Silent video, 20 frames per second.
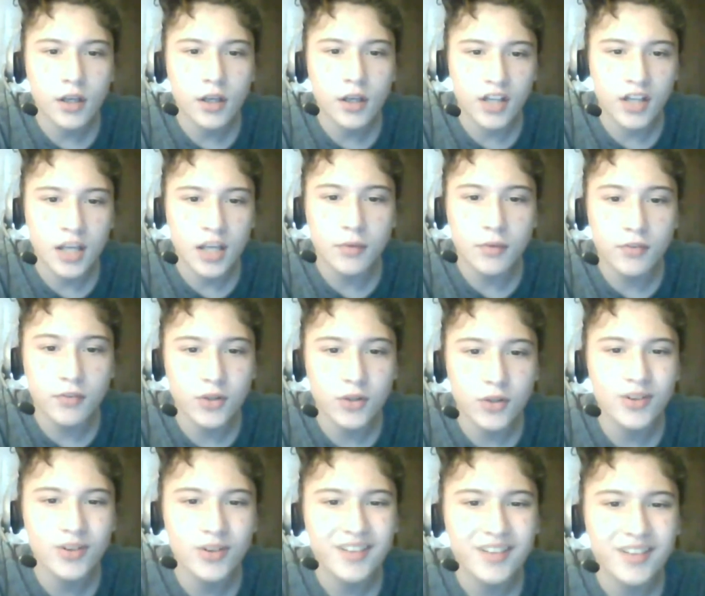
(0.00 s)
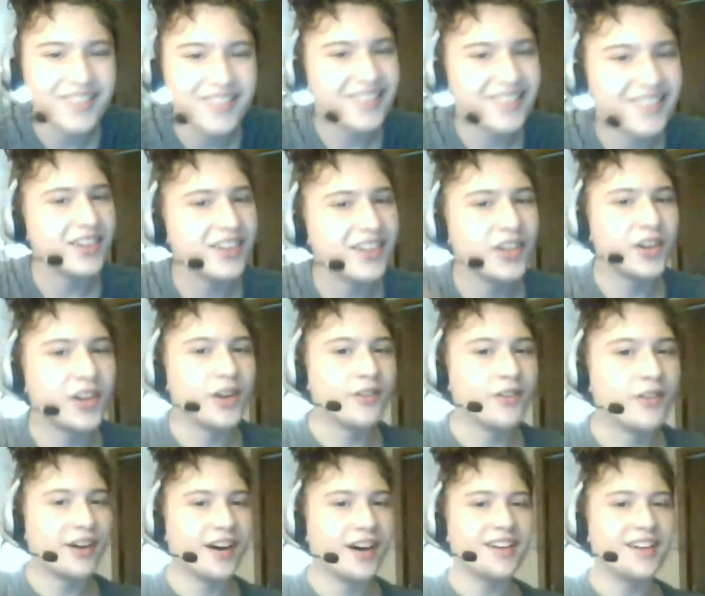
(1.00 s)
To name a few:
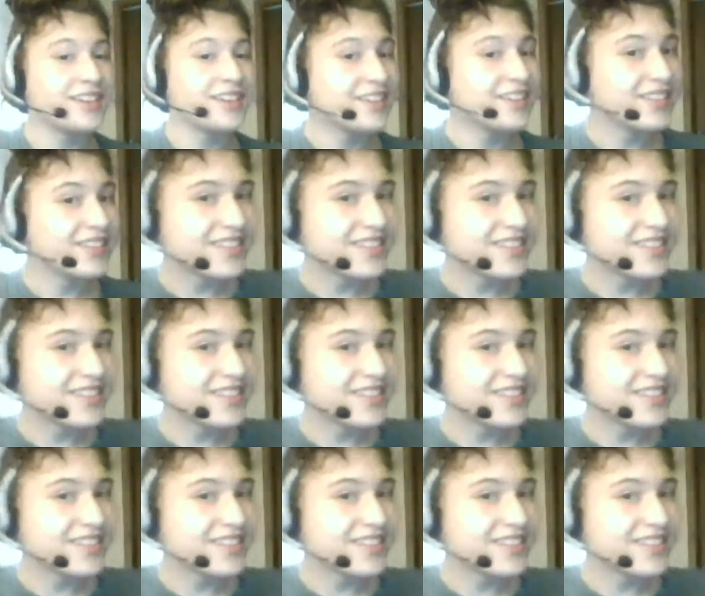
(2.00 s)
Nirvana,